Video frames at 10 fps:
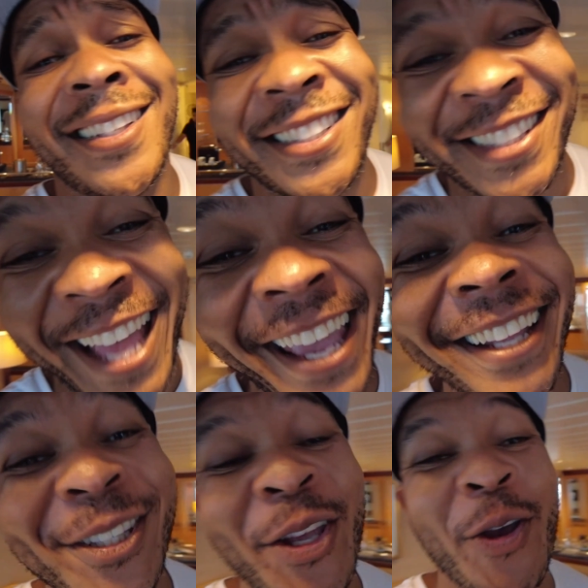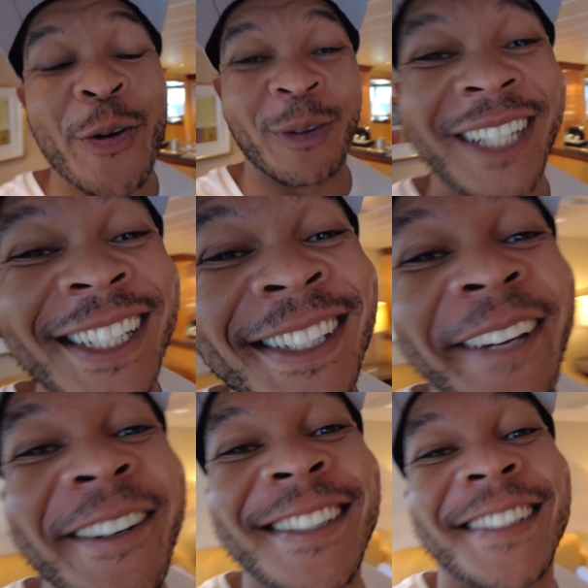Stay tuned. This
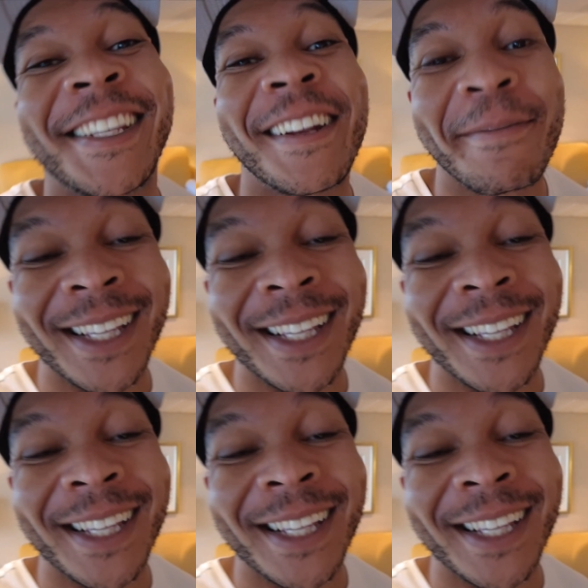series is going to